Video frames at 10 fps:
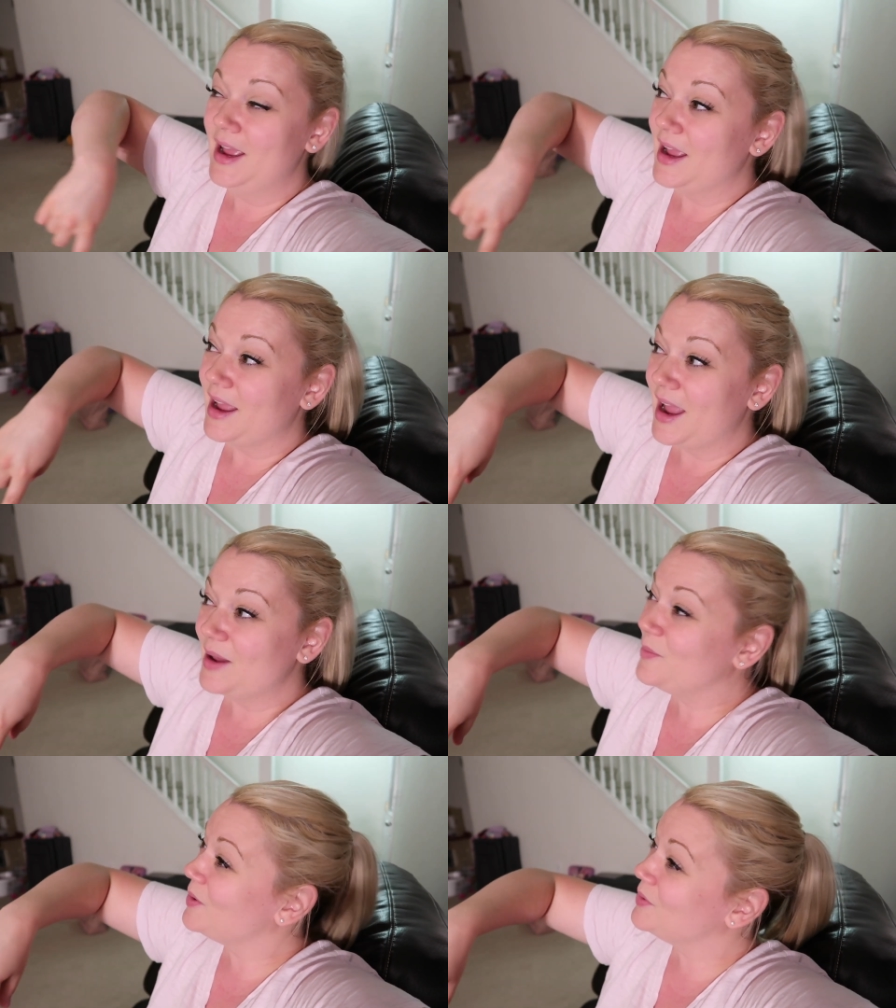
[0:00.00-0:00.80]
and
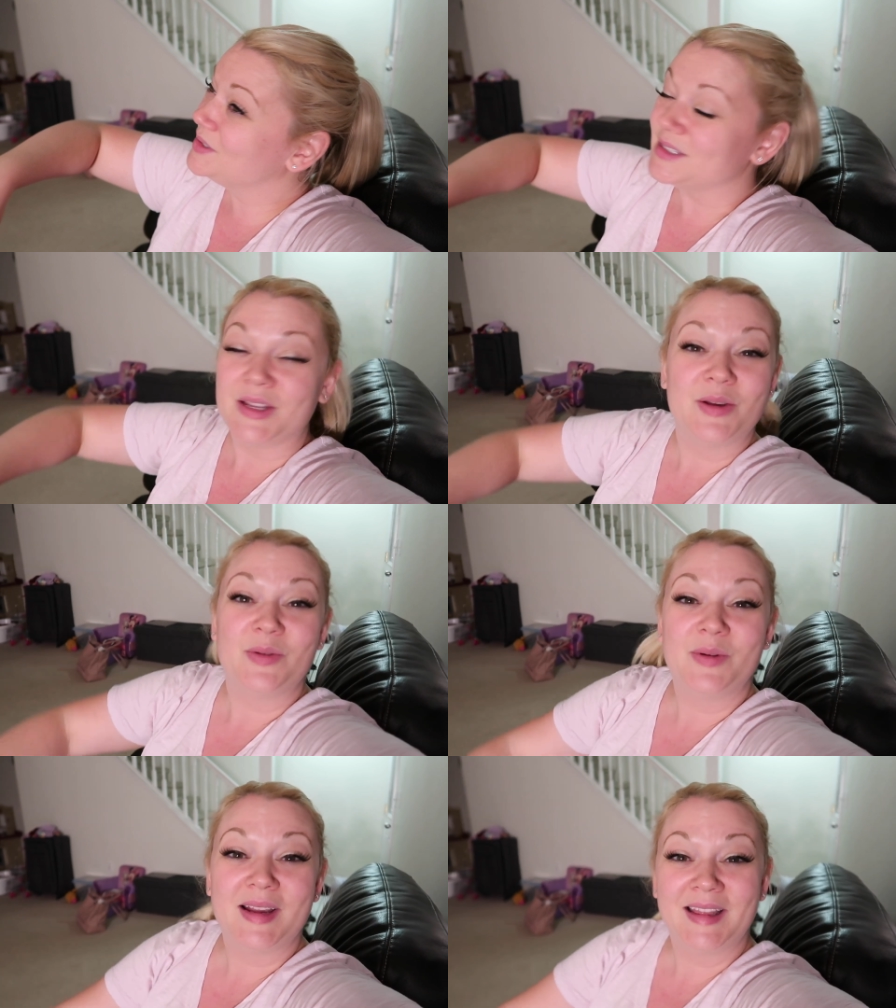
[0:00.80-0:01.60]
we will see
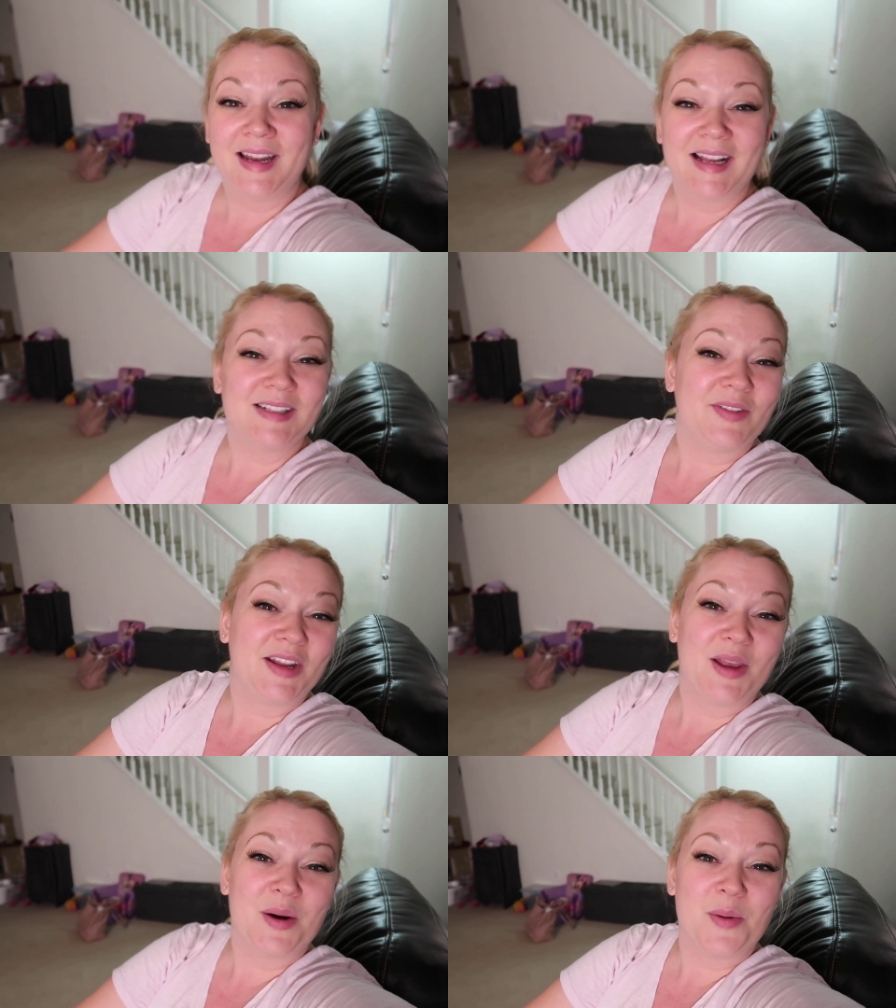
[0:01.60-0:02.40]
you in the next
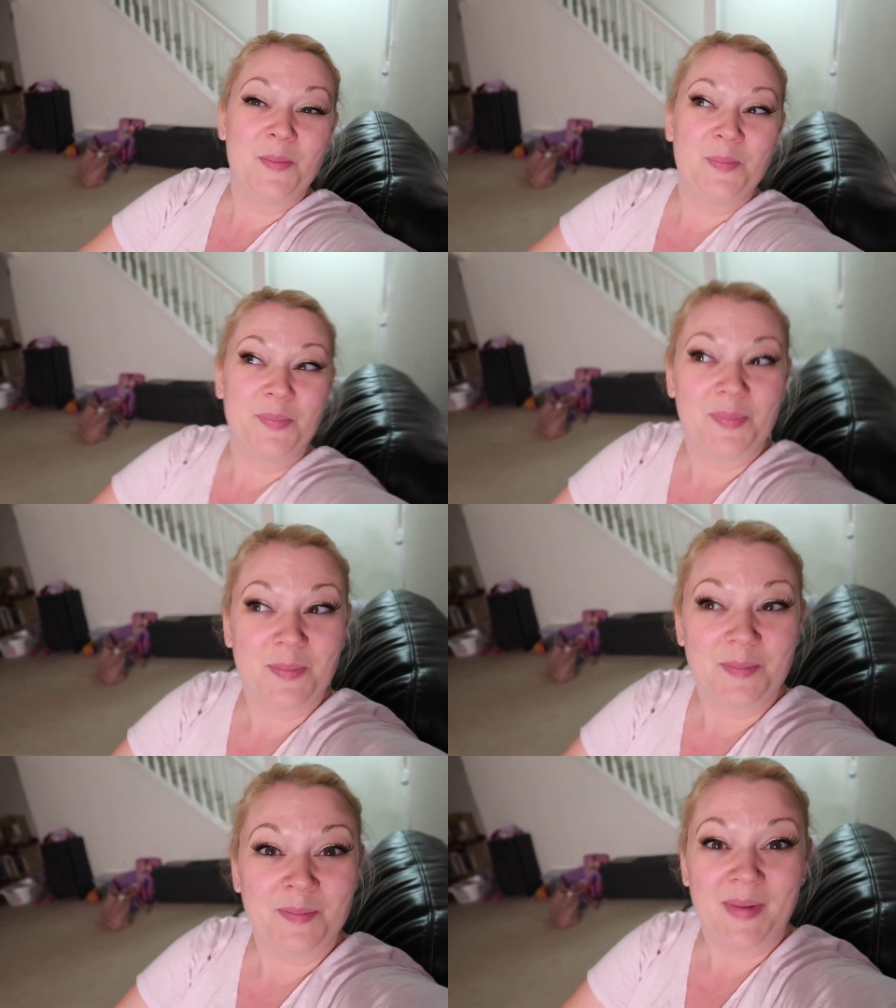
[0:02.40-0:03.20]
video.
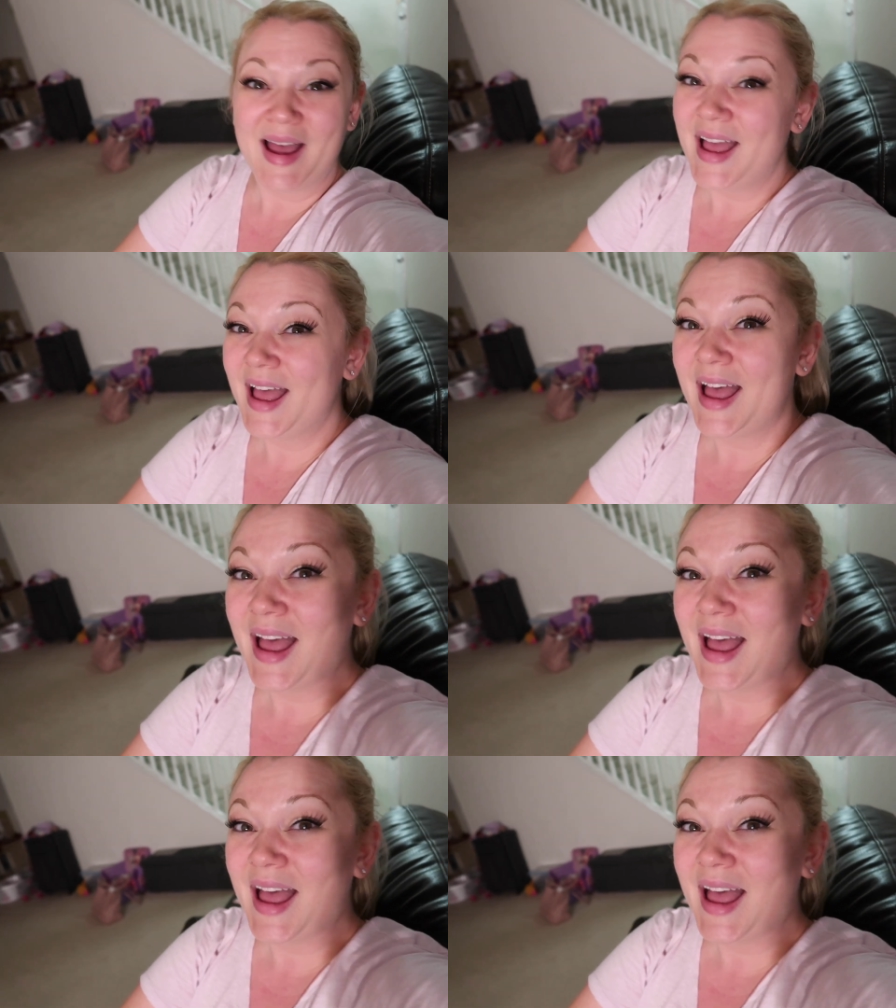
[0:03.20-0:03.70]
Bye!